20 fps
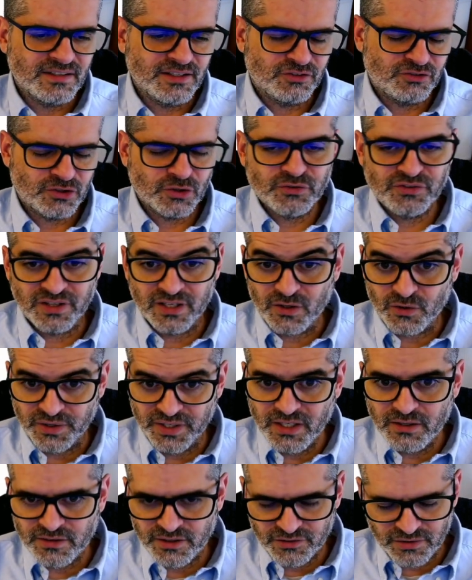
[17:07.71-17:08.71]
It shows the
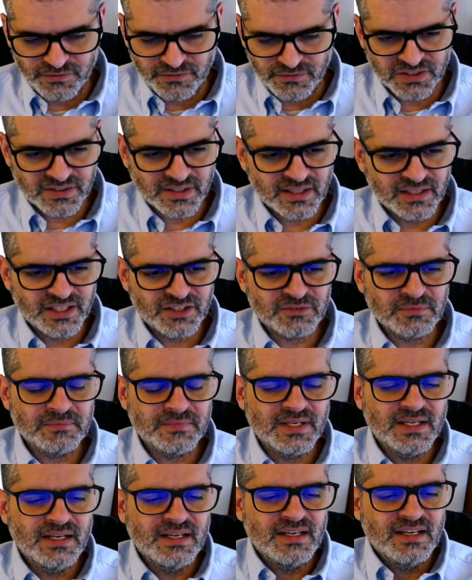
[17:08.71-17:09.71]
incoherence of physicalism.
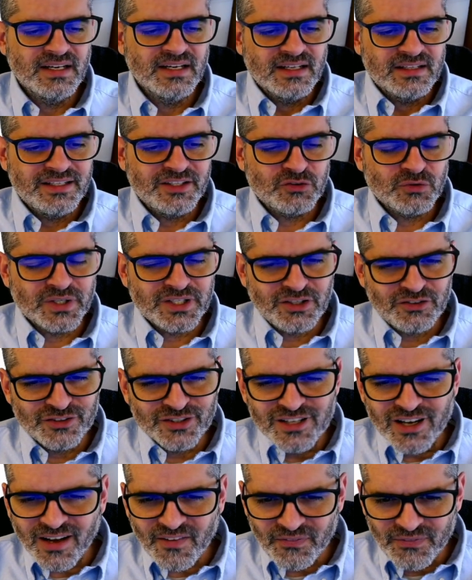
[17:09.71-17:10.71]
This one is
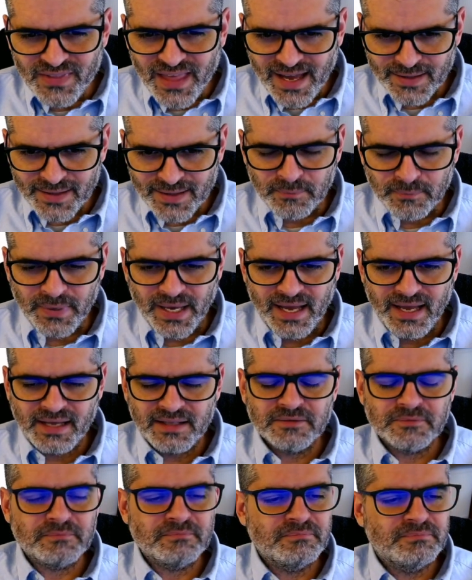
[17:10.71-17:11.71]
not that
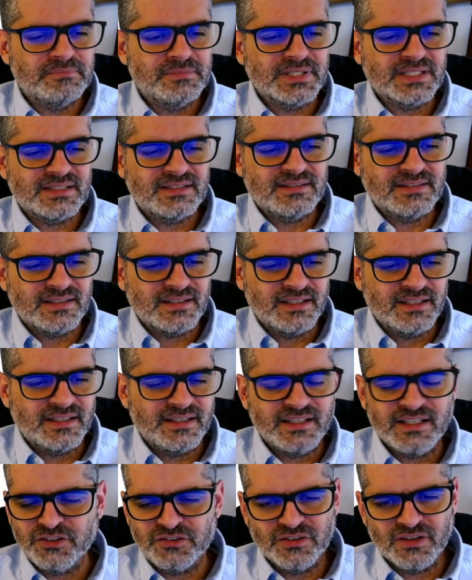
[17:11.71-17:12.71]
bad, but
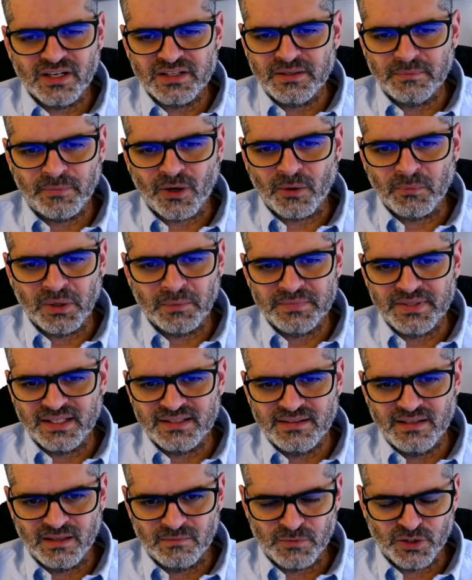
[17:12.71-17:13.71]
it is not a problem
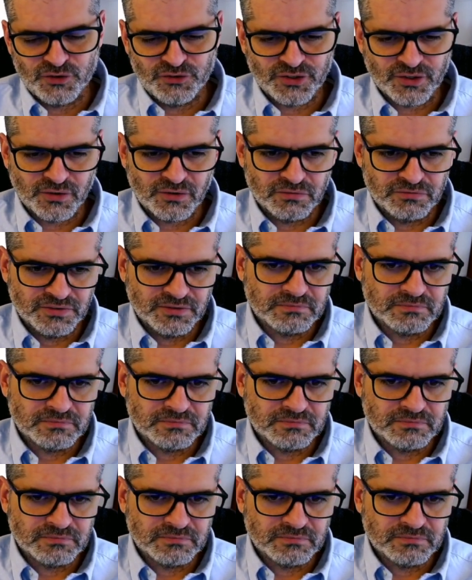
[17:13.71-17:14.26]
that can be solved.